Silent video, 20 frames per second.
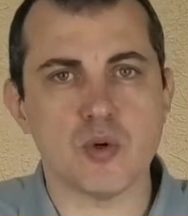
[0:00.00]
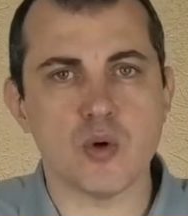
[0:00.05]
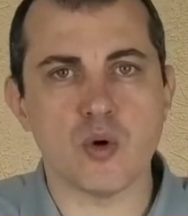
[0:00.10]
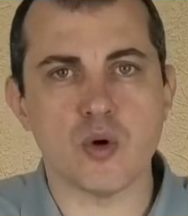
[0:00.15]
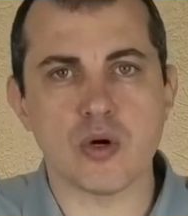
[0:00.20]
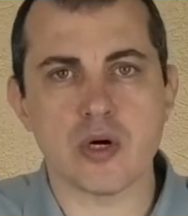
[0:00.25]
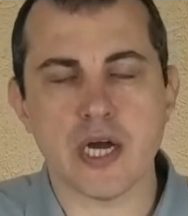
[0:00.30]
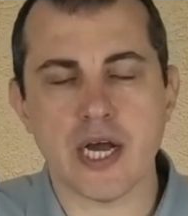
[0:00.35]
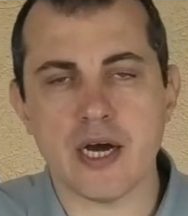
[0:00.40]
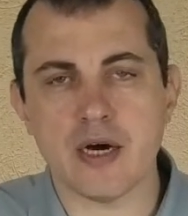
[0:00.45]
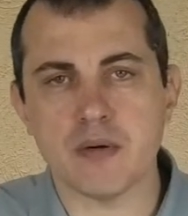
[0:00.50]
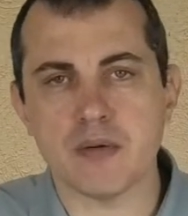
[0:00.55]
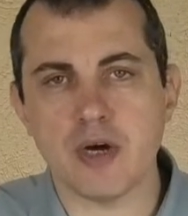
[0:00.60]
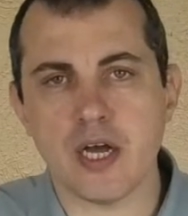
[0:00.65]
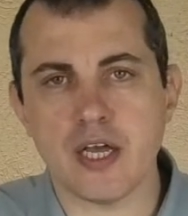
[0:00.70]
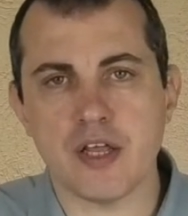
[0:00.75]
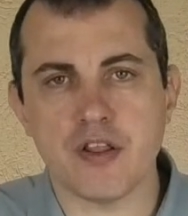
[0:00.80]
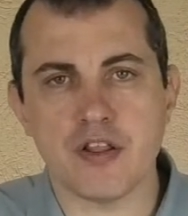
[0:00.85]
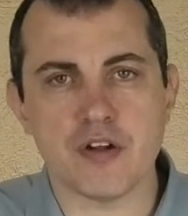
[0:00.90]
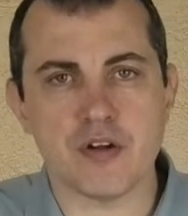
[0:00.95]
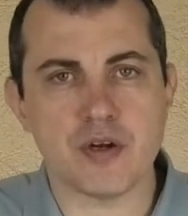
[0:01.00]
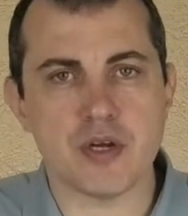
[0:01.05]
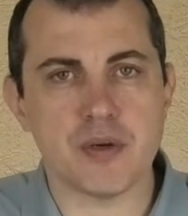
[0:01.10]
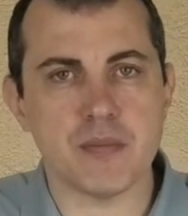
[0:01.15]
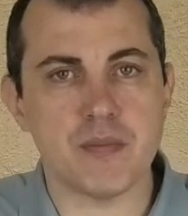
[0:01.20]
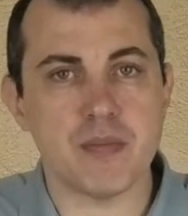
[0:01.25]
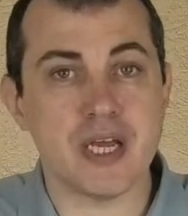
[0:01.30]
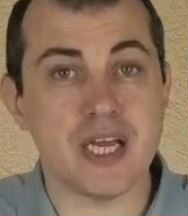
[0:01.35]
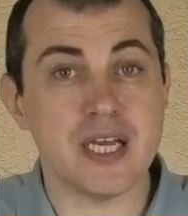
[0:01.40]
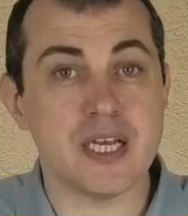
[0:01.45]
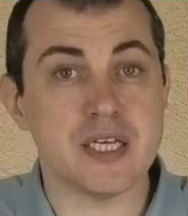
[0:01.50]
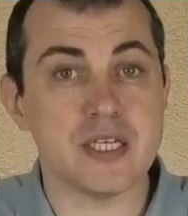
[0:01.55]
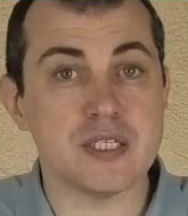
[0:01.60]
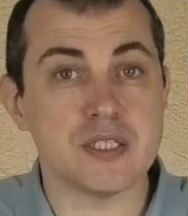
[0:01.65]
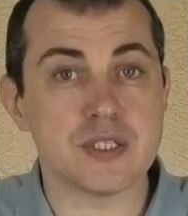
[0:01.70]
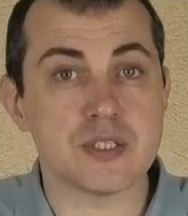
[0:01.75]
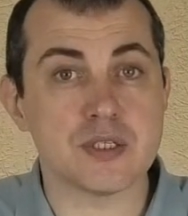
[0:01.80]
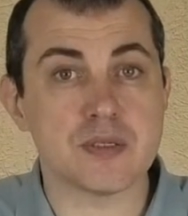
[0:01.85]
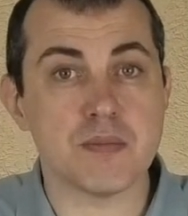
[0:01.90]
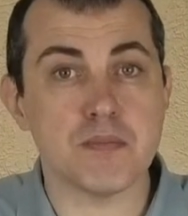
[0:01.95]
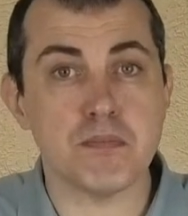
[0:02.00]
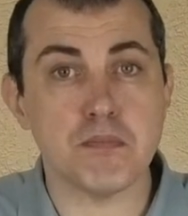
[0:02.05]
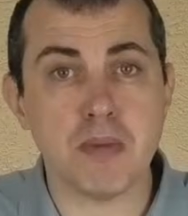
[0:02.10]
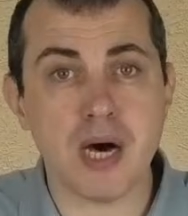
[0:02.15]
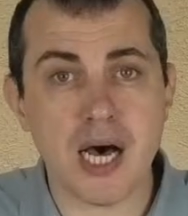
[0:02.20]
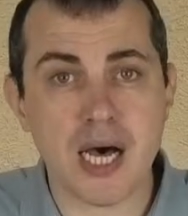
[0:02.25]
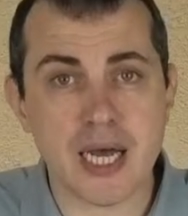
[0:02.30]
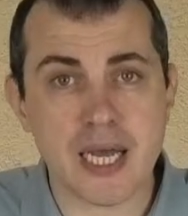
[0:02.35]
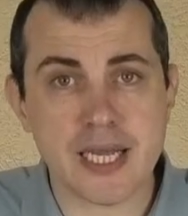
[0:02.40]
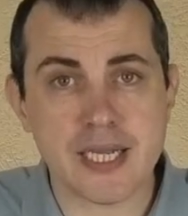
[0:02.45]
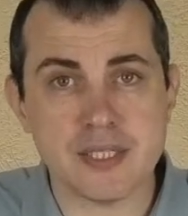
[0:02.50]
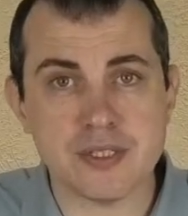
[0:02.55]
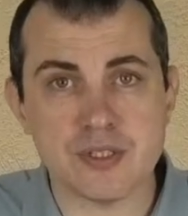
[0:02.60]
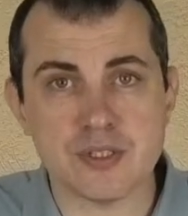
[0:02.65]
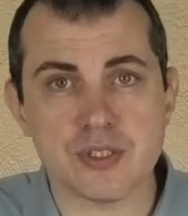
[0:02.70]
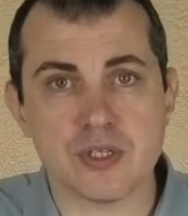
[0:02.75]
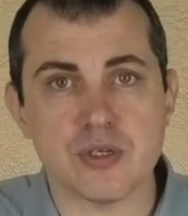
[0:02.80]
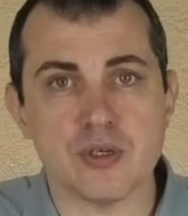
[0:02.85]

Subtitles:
or how Ethereum is mined